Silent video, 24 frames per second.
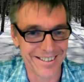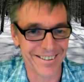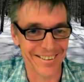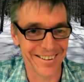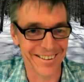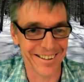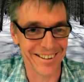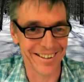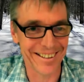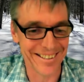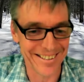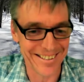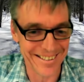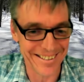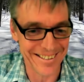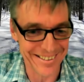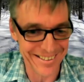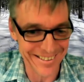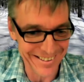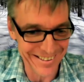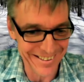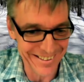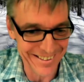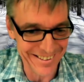sorry,
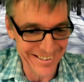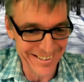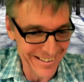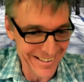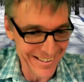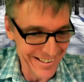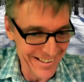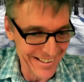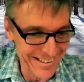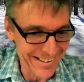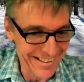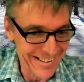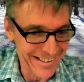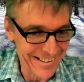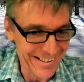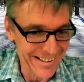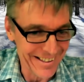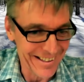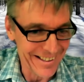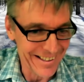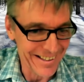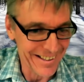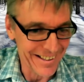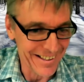just
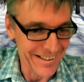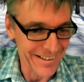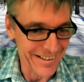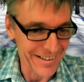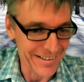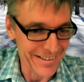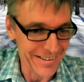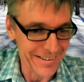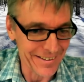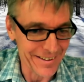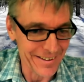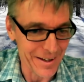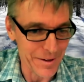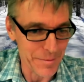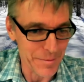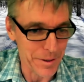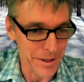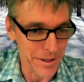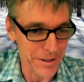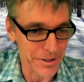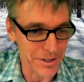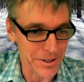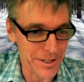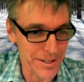uh, I
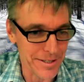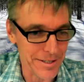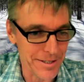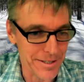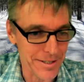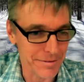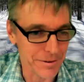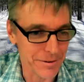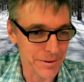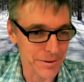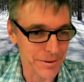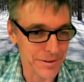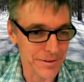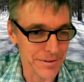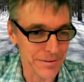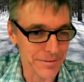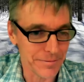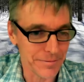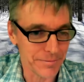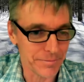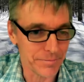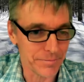apologize, everyone.